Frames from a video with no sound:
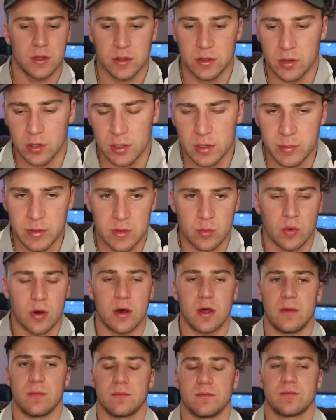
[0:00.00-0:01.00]
You're going to be the
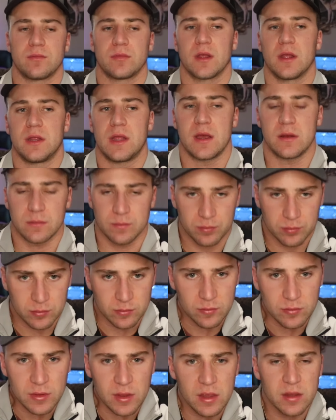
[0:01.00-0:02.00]
one
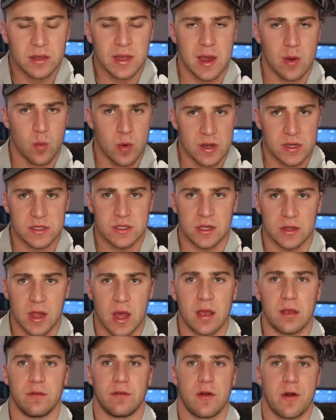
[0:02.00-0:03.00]
that wins the
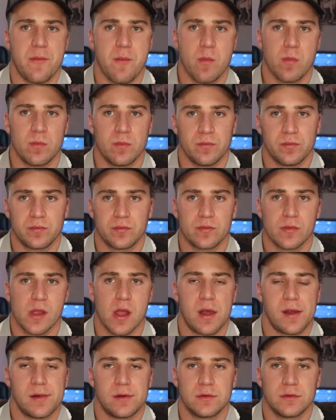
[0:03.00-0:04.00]
life.
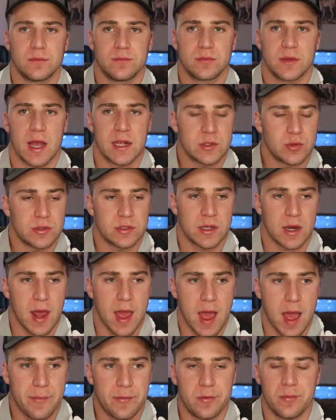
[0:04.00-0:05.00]
That's what's going
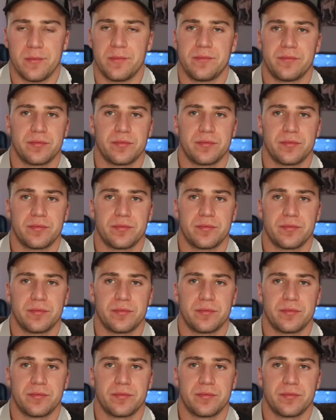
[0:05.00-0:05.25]
to happen.